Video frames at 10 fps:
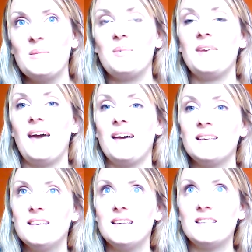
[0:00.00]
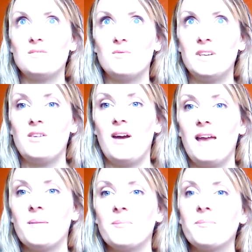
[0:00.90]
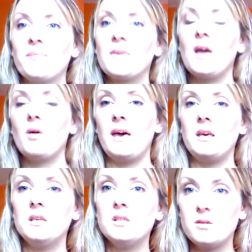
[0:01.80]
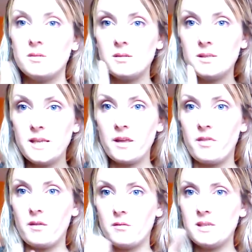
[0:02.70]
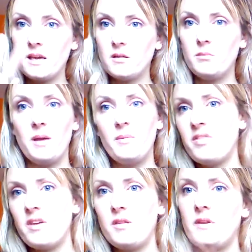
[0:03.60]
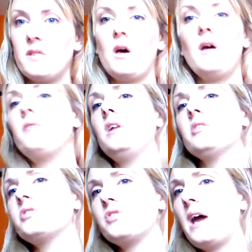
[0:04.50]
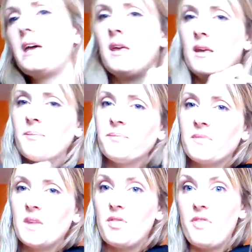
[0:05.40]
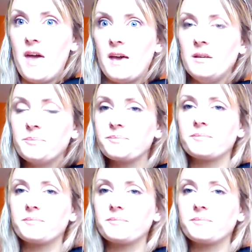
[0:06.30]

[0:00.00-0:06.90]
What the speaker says: But yeah, it's really grey. Okay, so second, maybe third, fifth, I've lost track thing.